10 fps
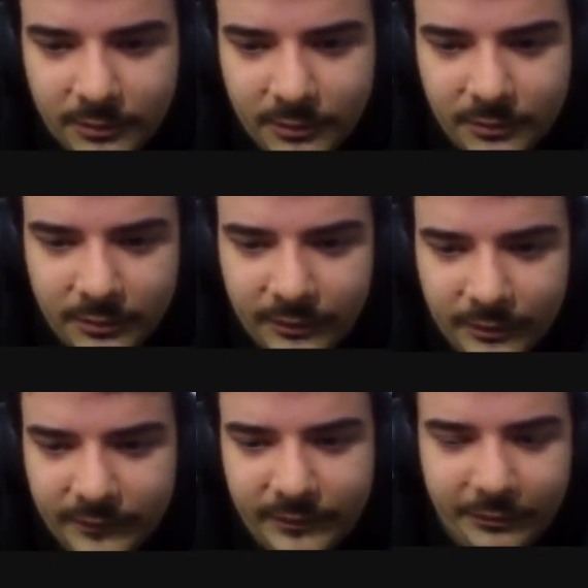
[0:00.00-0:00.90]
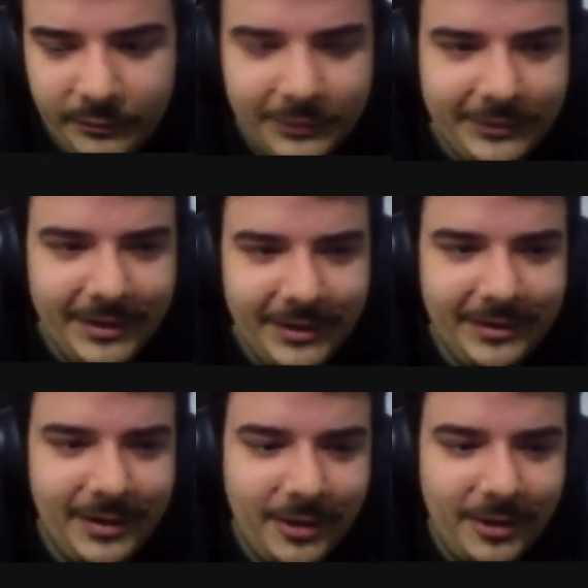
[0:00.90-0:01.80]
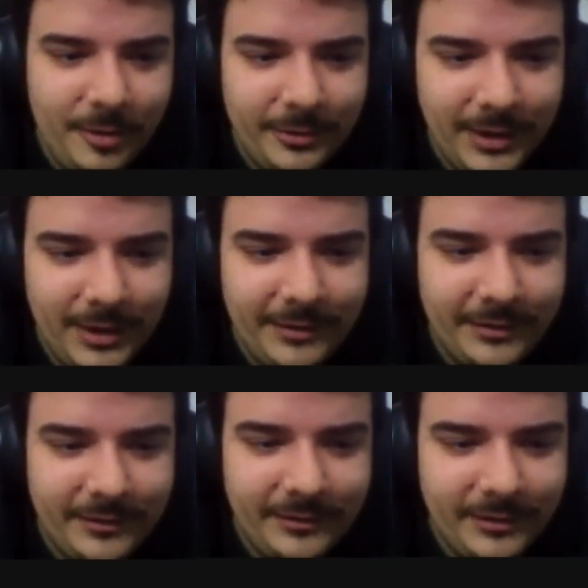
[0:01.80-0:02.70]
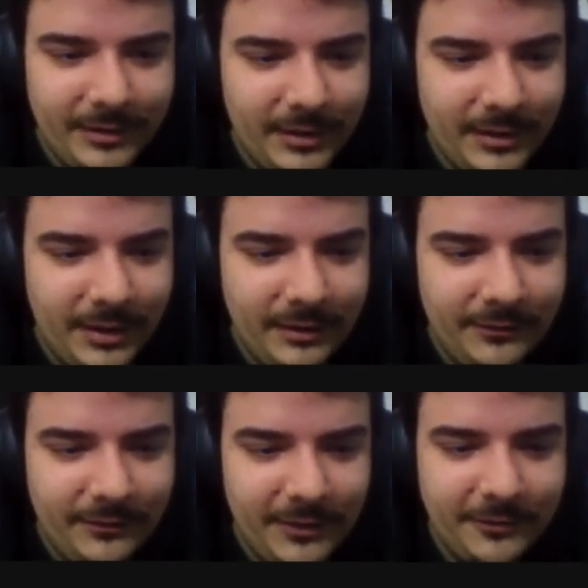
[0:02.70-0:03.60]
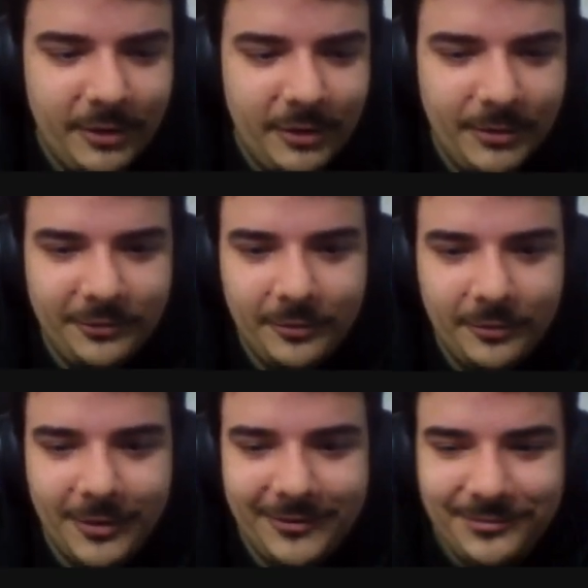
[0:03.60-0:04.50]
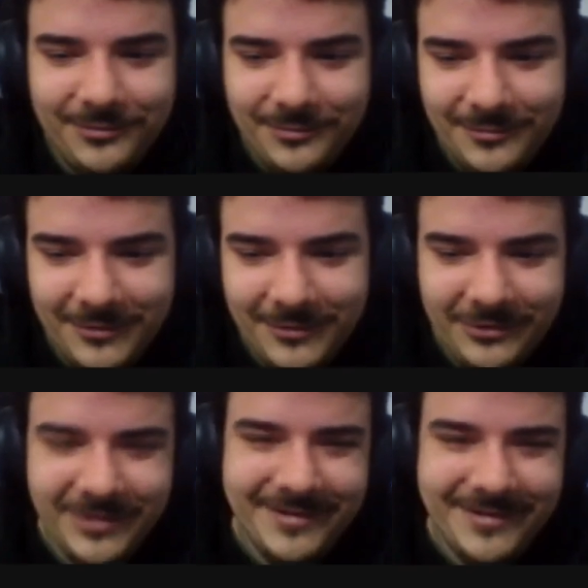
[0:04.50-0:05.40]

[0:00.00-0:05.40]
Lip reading: This is it for today. I hope you liked it, and thank you very much for watching. Cheers.